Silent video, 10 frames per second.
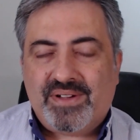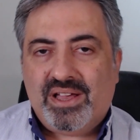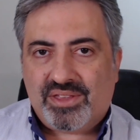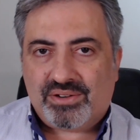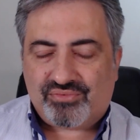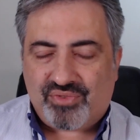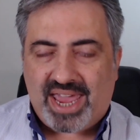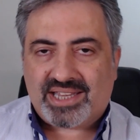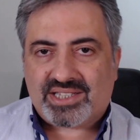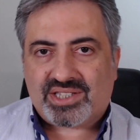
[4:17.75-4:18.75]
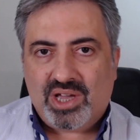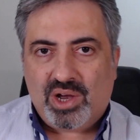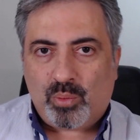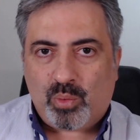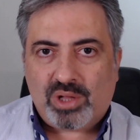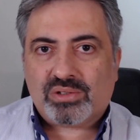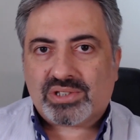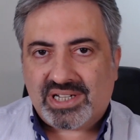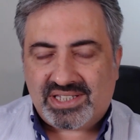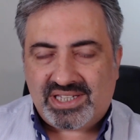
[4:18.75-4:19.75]
that rates will
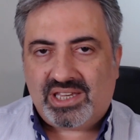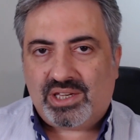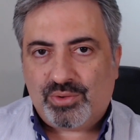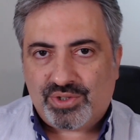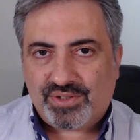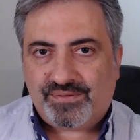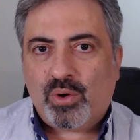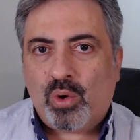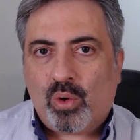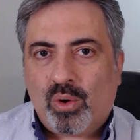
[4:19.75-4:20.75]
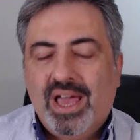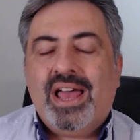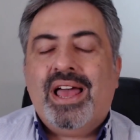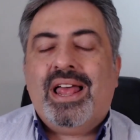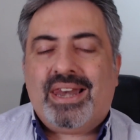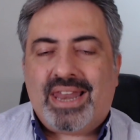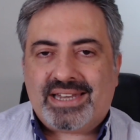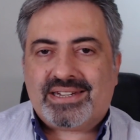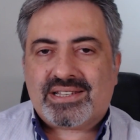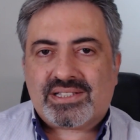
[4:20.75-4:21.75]
continue to fall
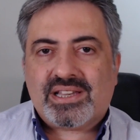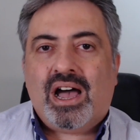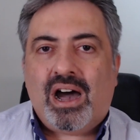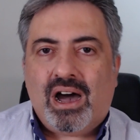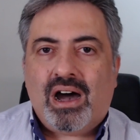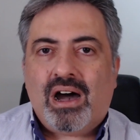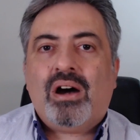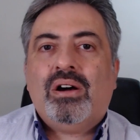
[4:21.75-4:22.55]
lenders are